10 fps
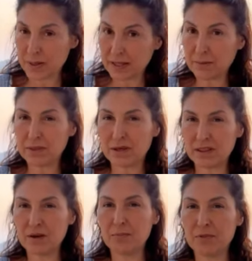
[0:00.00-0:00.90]
speed up
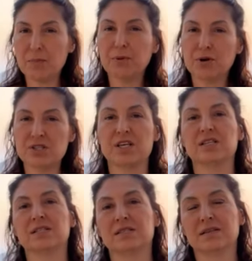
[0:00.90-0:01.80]
the the, the
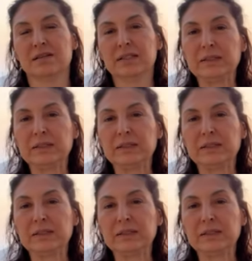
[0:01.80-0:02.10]
process,